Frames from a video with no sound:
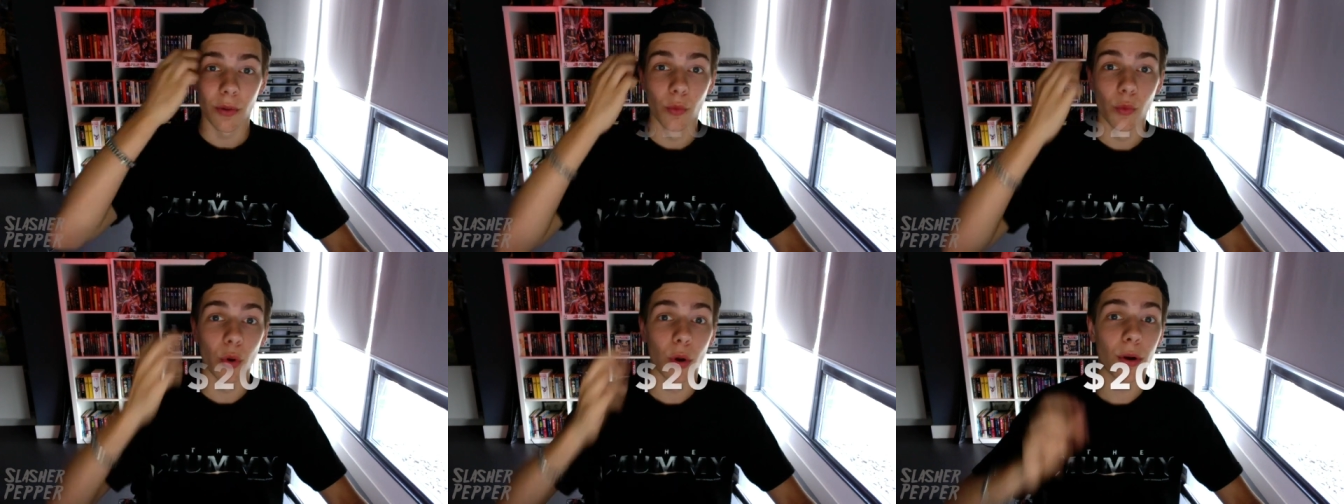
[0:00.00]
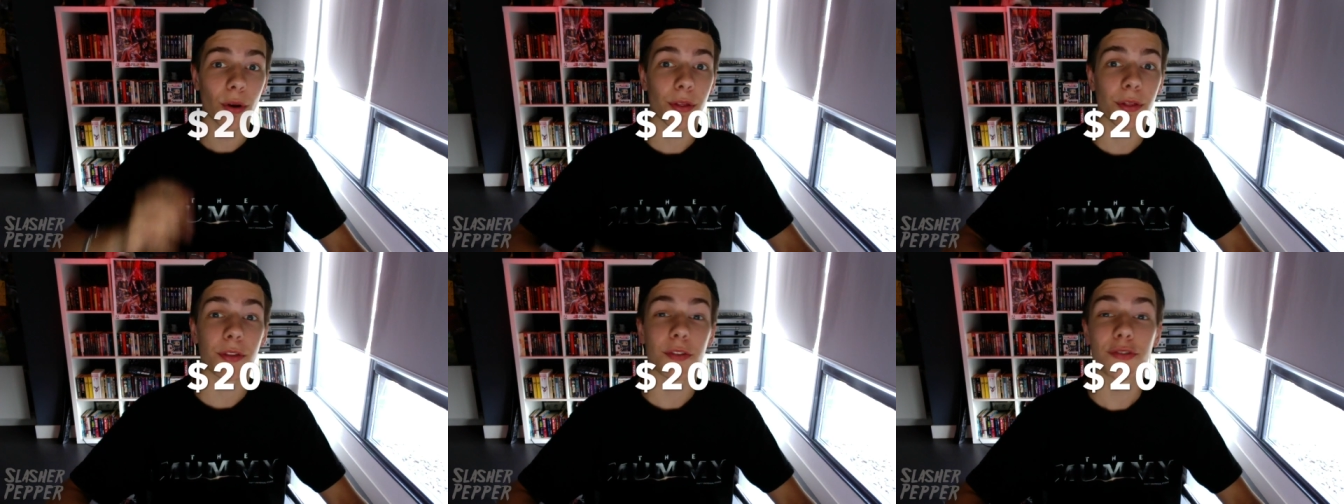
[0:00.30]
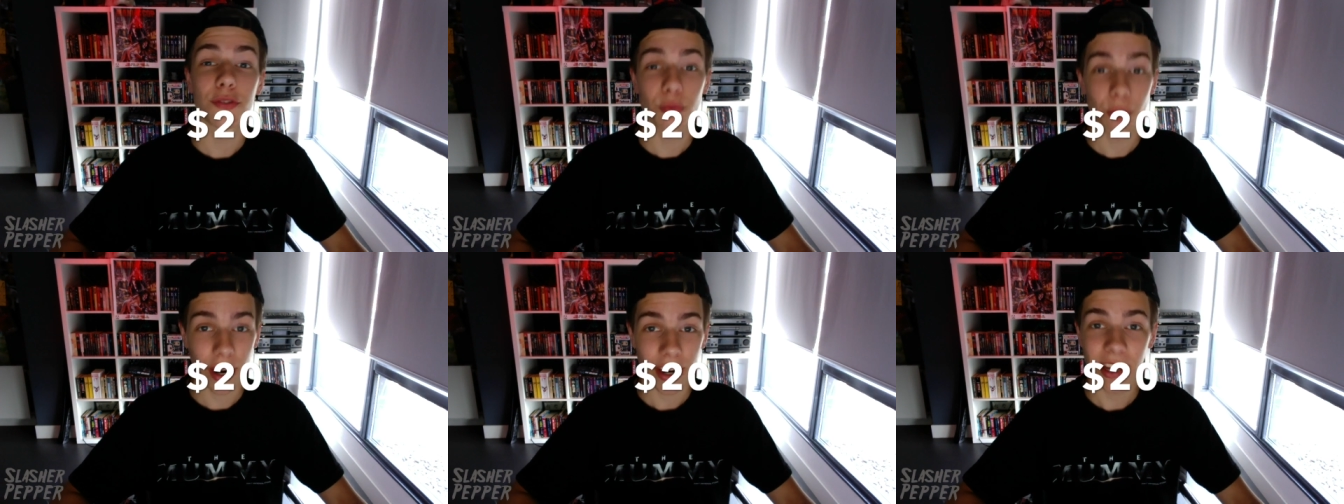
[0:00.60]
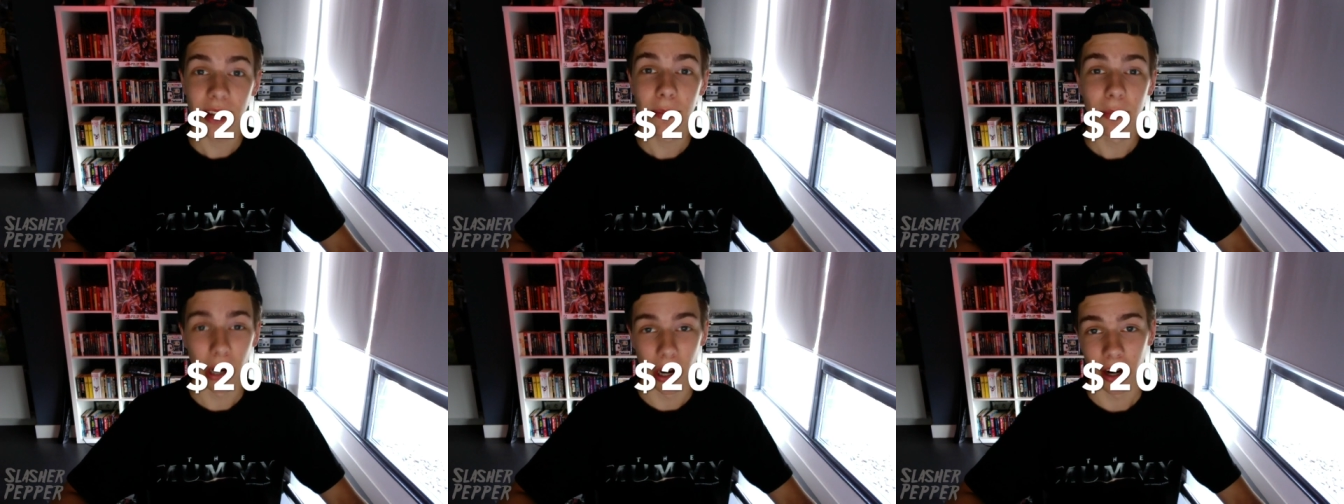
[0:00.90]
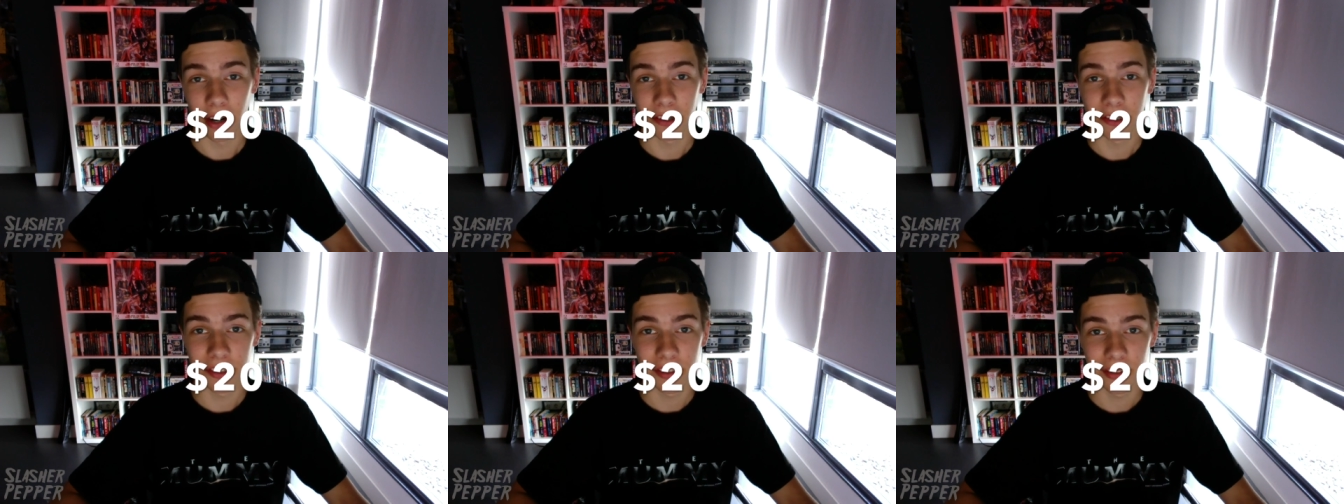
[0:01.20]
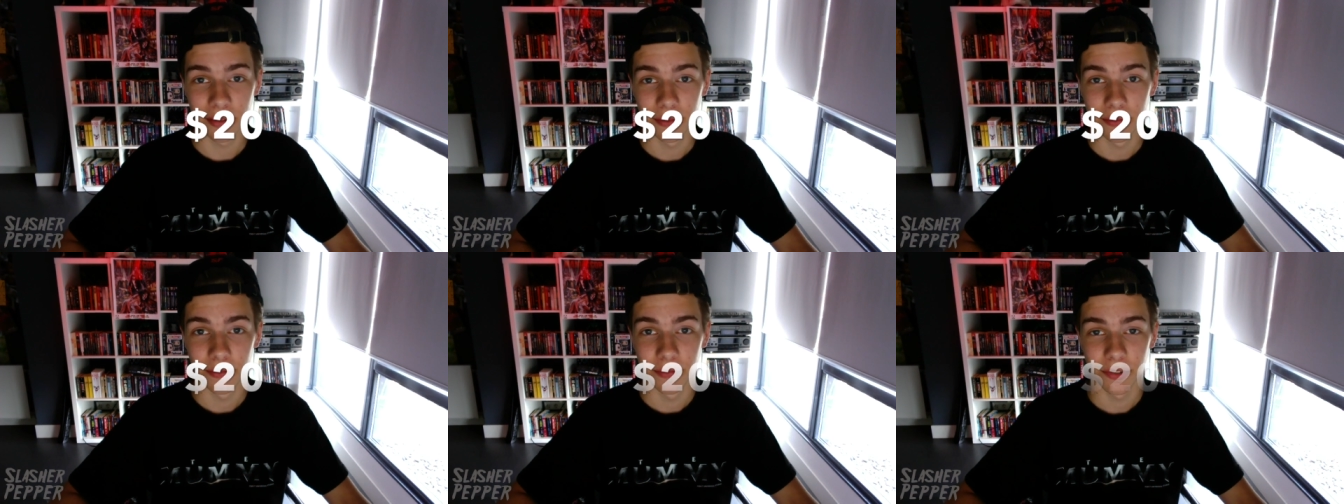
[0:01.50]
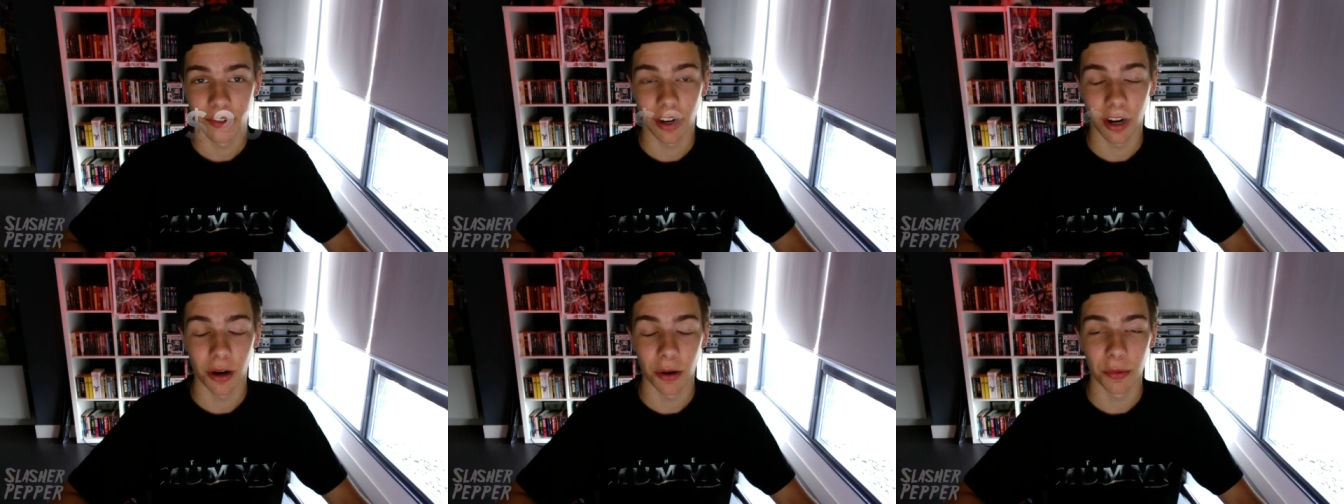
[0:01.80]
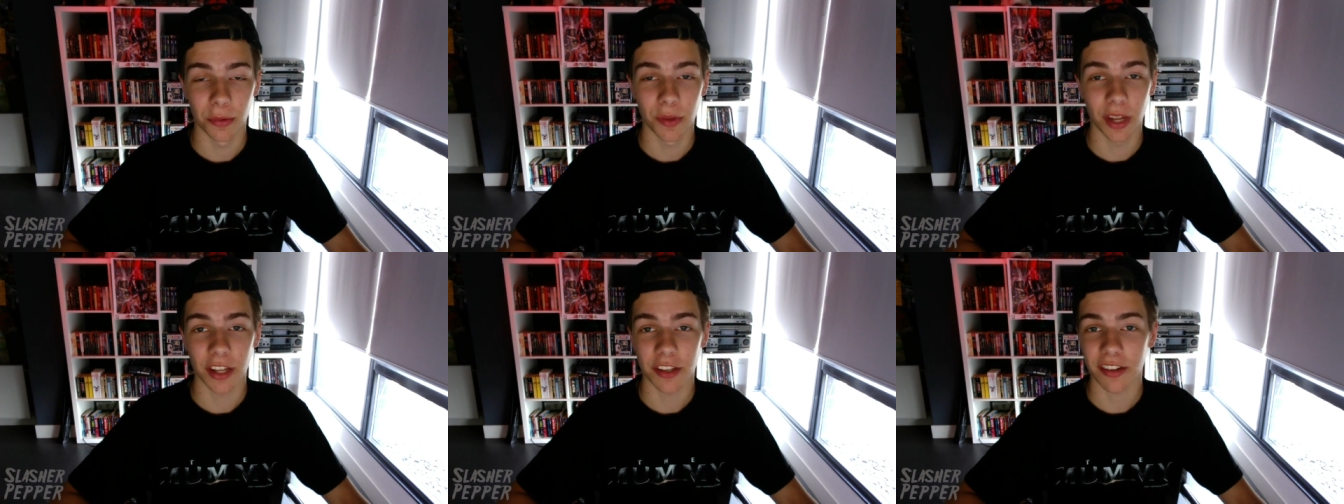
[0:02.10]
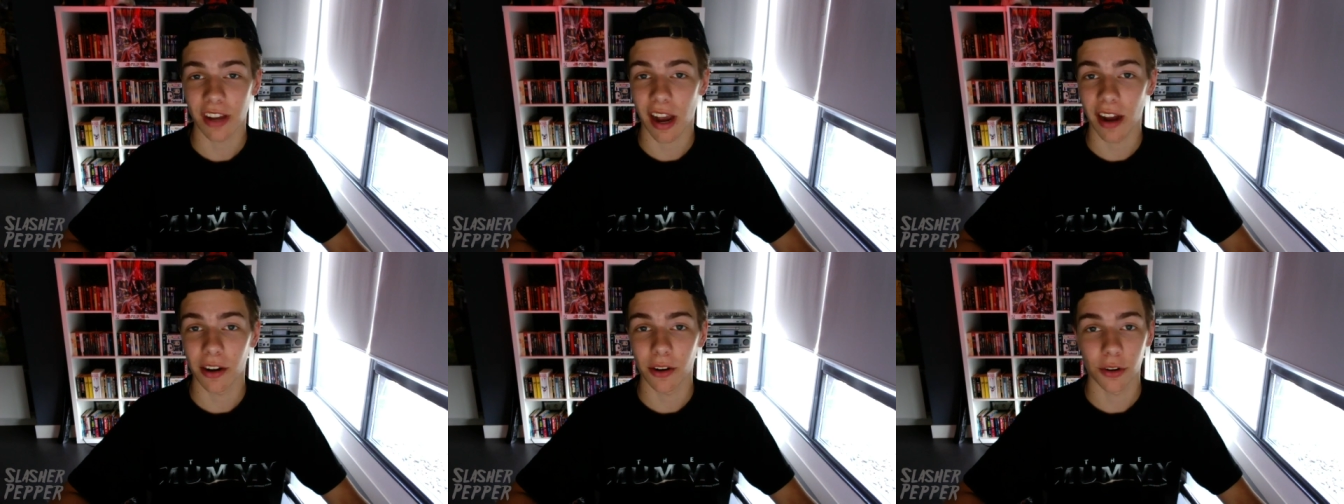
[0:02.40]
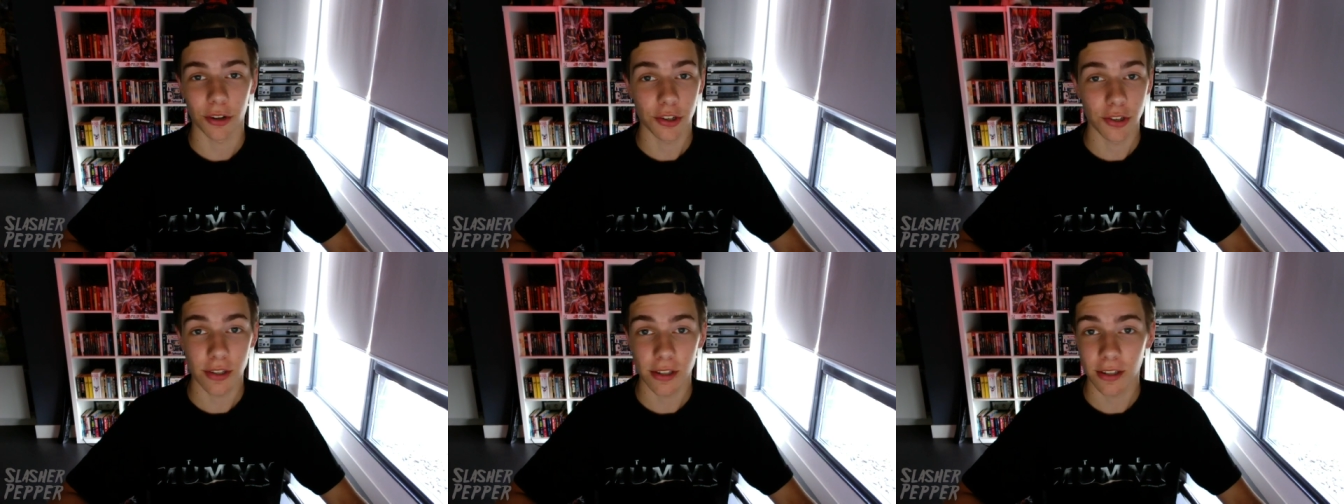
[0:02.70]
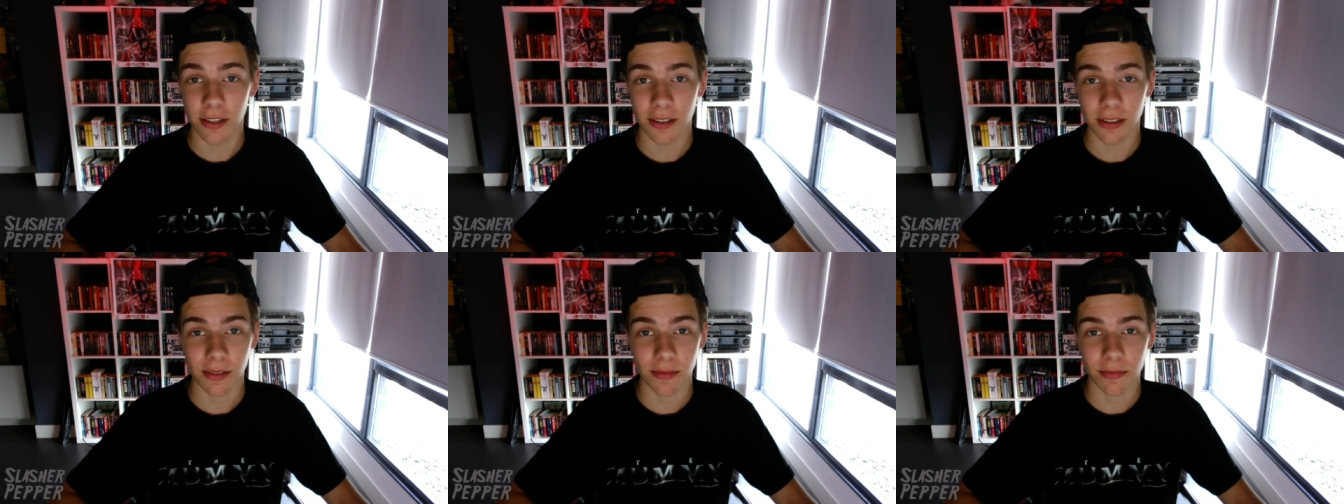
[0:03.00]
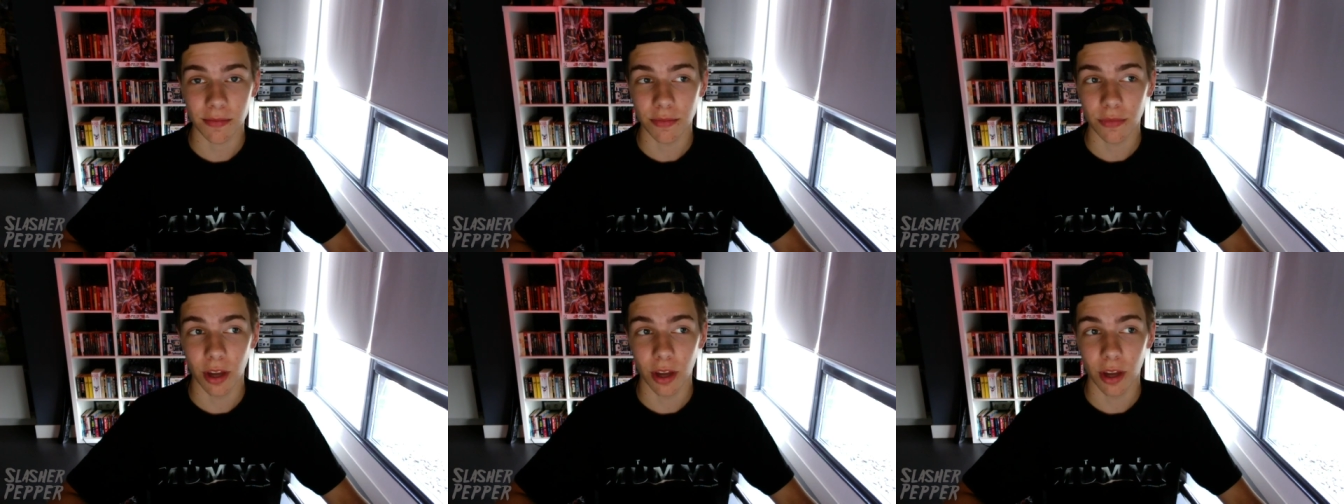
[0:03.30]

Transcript: worth 20 bucks. So that's either a shirt,